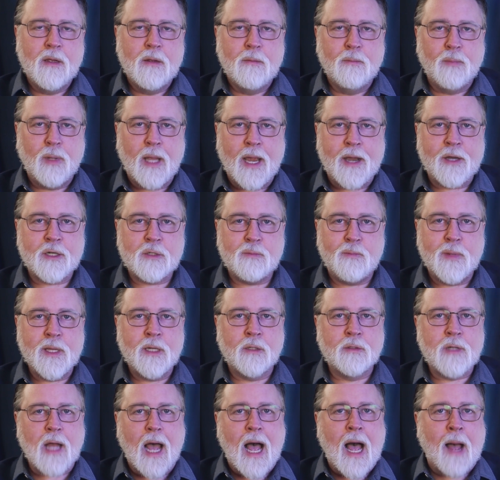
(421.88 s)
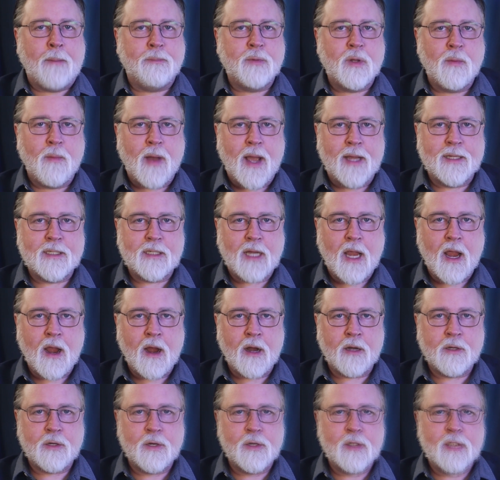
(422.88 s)
Players build optimized
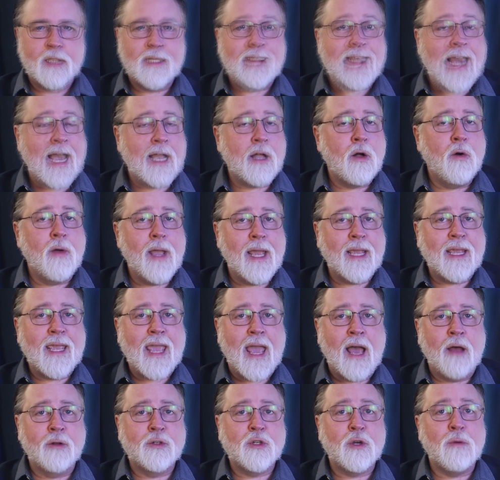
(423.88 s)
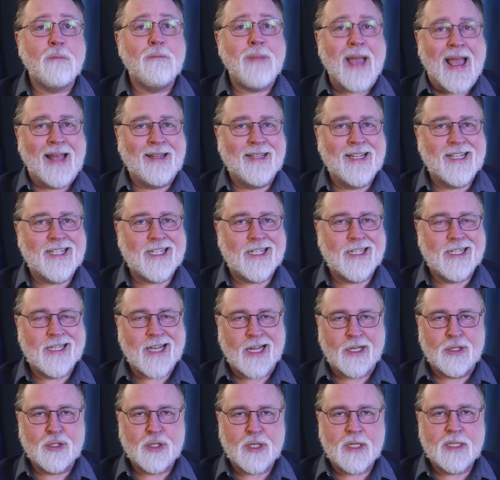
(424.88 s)
characters, tackle encounter-balanced
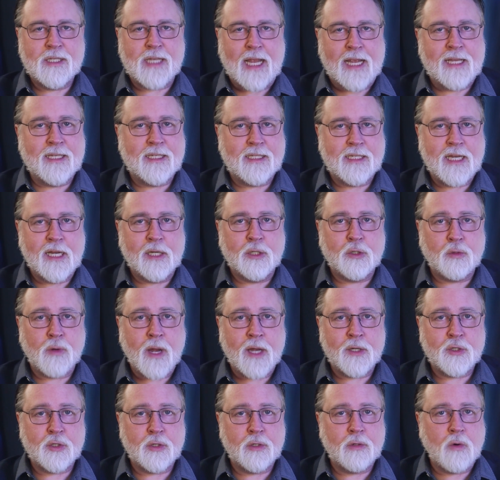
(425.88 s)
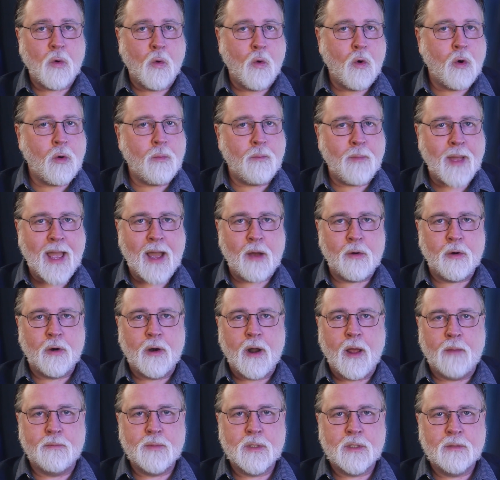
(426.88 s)
dungeons, and seek treasure or
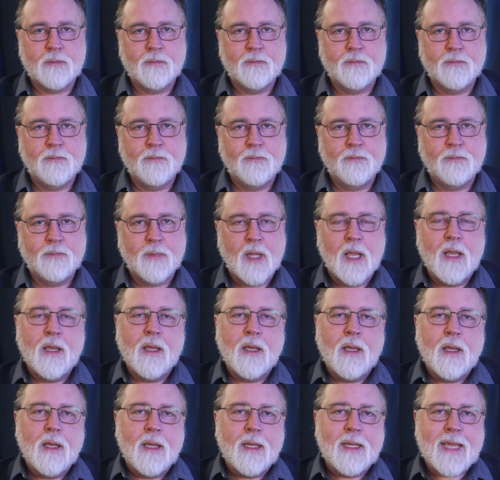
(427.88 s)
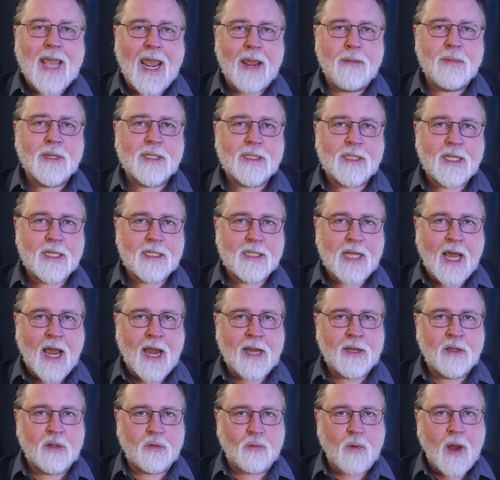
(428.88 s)
power-ups. Gamist
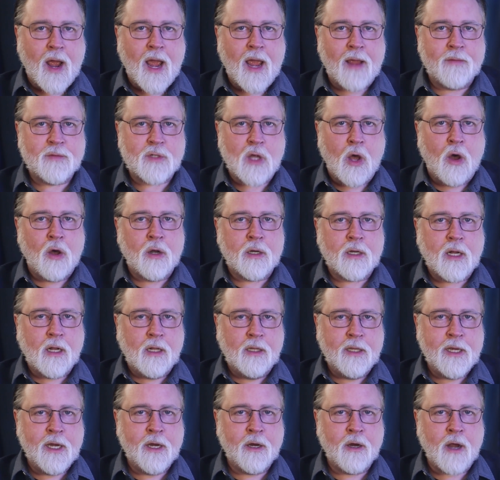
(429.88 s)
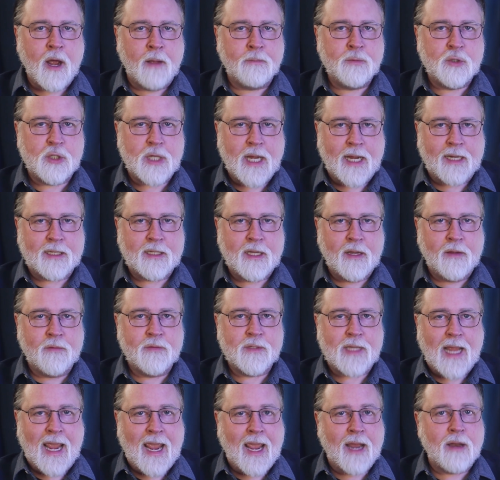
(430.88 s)
design thrives on clear
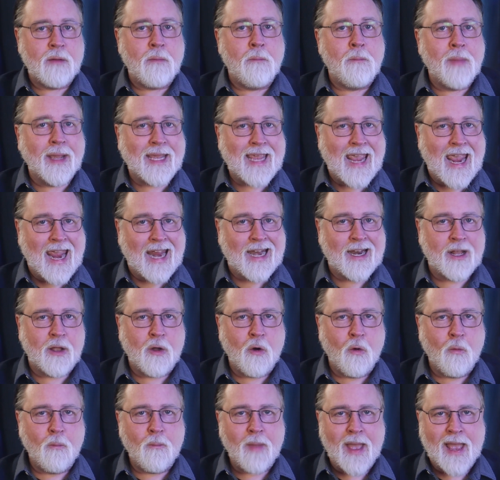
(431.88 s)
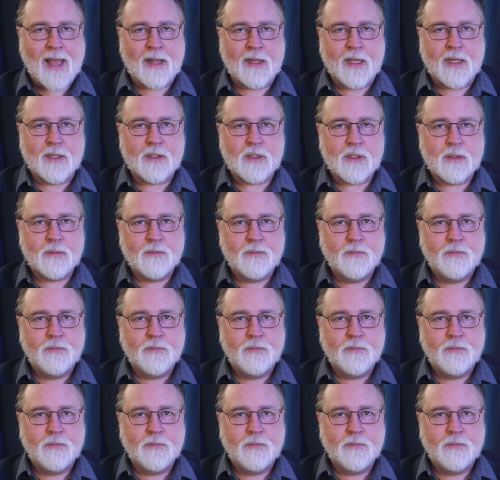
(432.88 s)
objectives and mechanical balance.